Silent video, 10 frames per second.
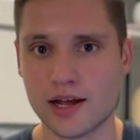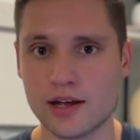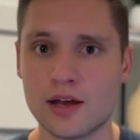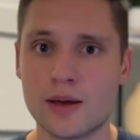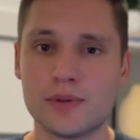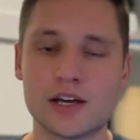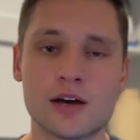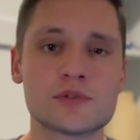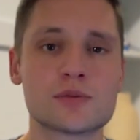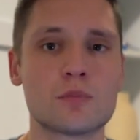
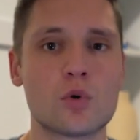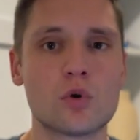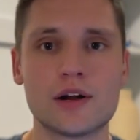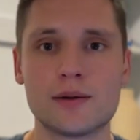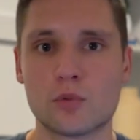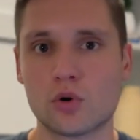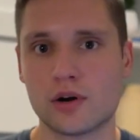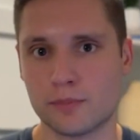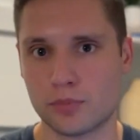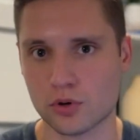becomes more and more
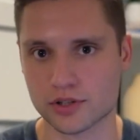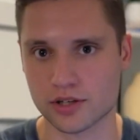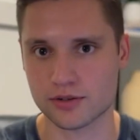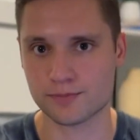important.